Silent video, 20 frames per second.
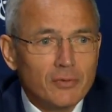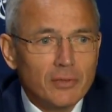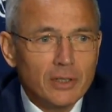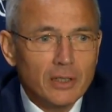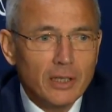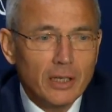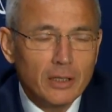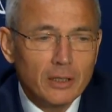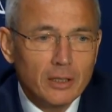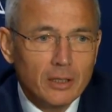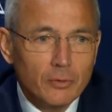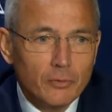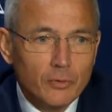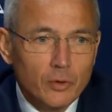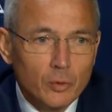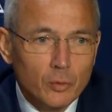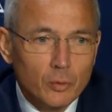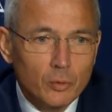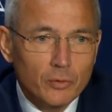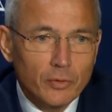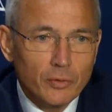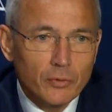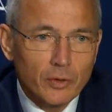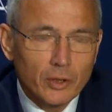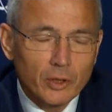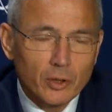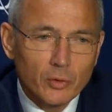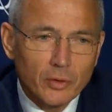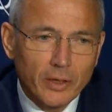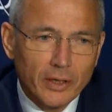We interviewed, we
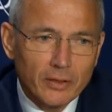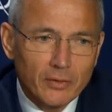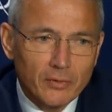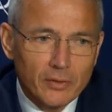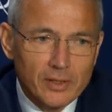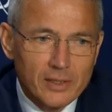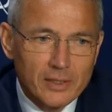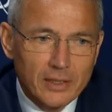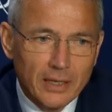worked together with